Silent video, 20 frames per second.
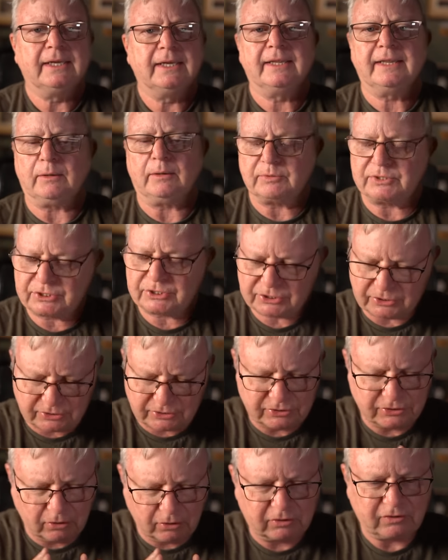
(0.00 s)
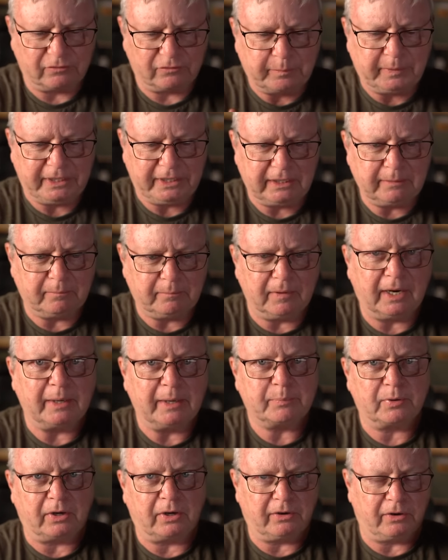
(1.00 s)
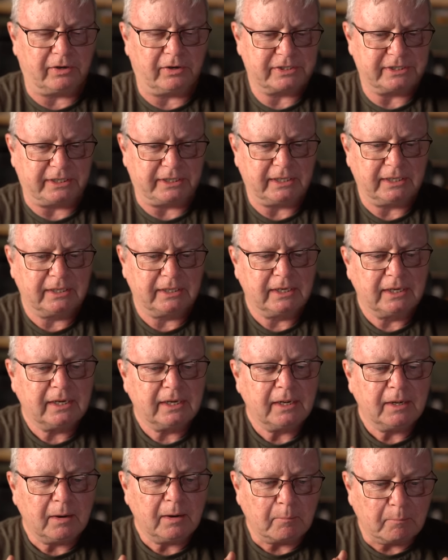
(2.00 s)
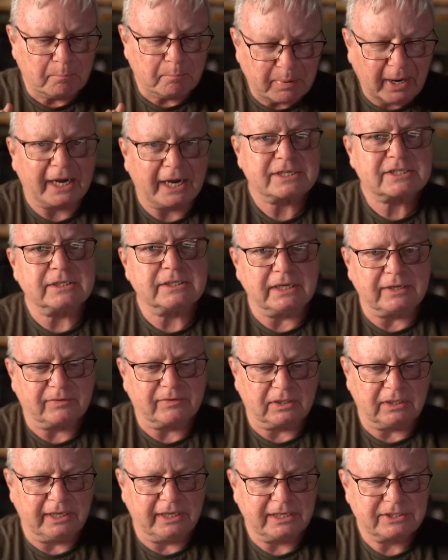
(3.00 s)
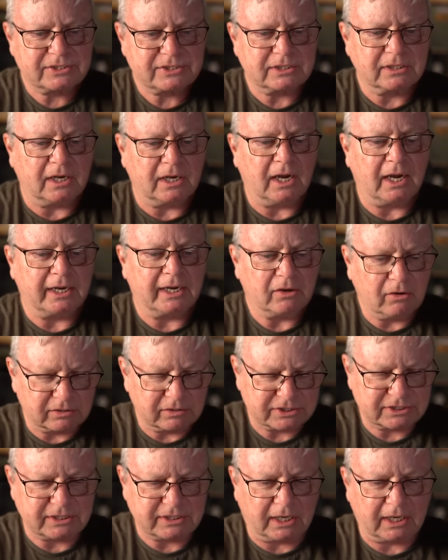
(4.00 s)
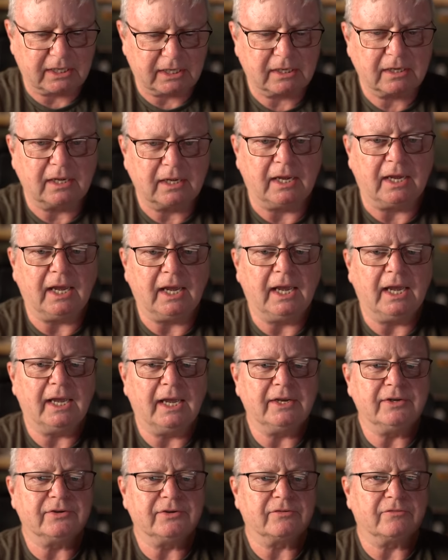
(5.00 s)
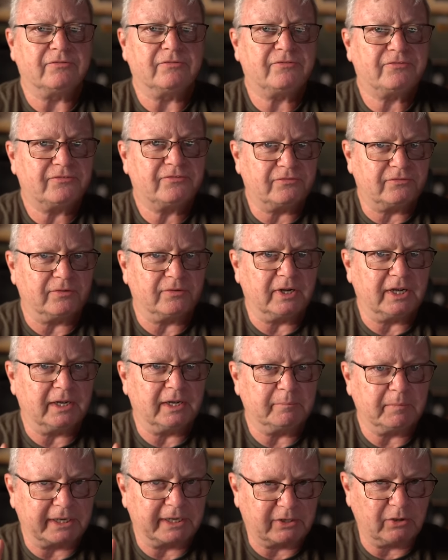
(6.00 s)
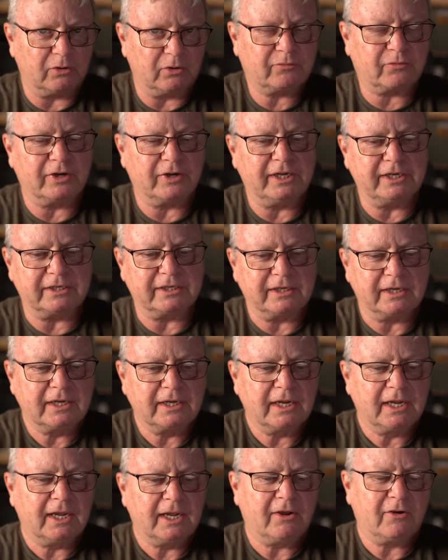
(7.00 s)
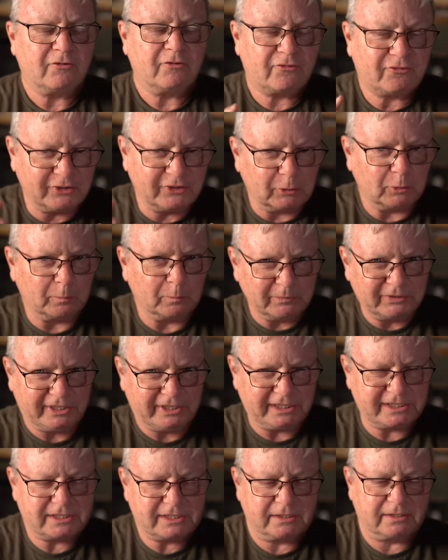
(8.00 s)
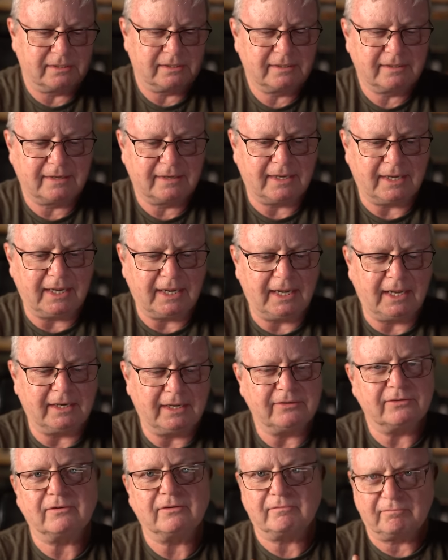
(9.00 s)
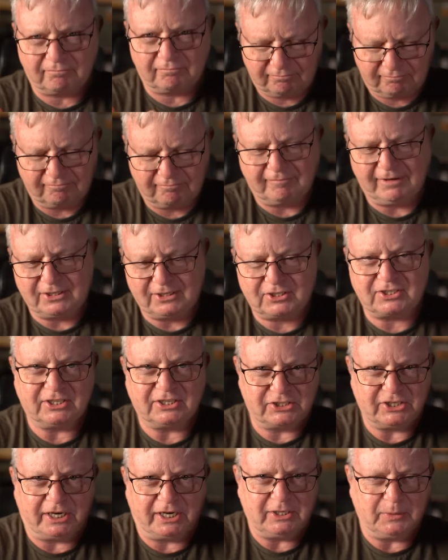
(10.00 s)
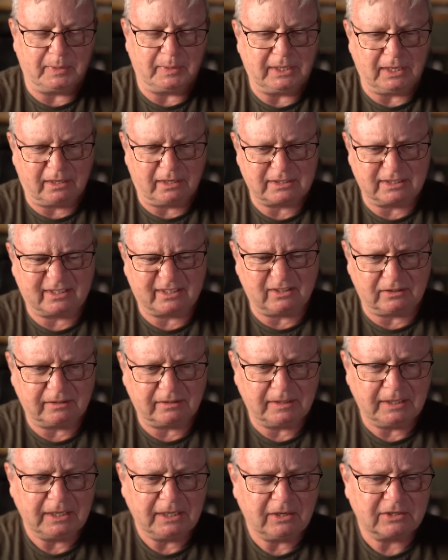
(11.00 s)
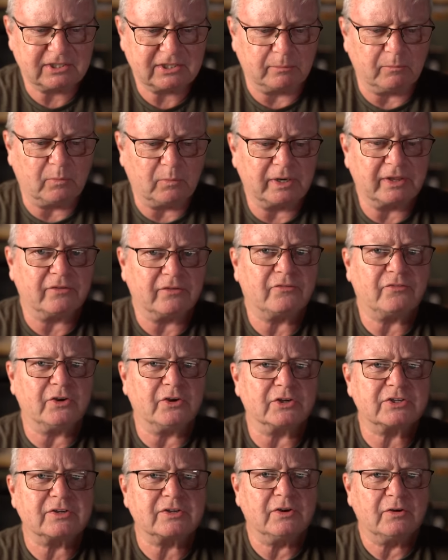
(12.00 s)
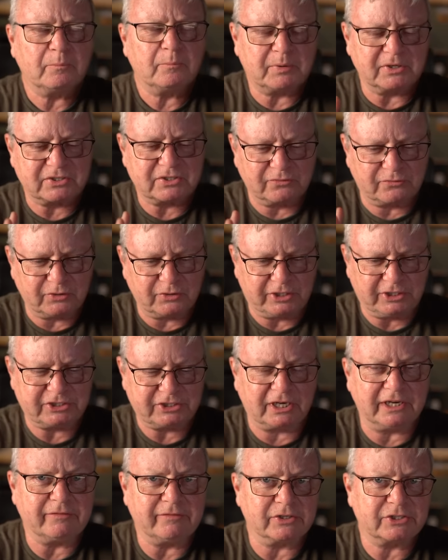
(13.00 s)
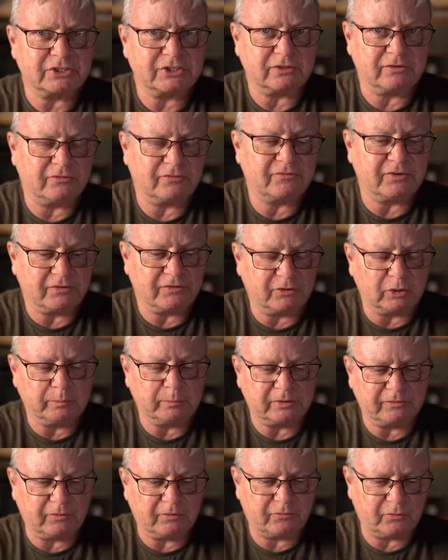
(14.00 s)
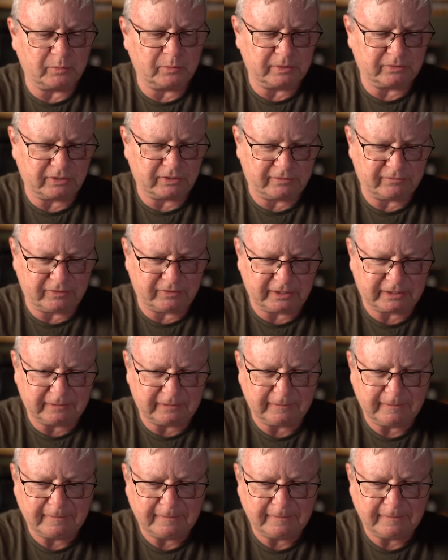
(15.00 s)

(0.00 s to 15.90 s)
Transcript: That was should not have been my priority. But nevertheless, I got stuck, and uh, my girlfriend filmed it, and it's the genuine article. So one of the first bits of footage I ever sh filmed of a four-wheel drive vehicle.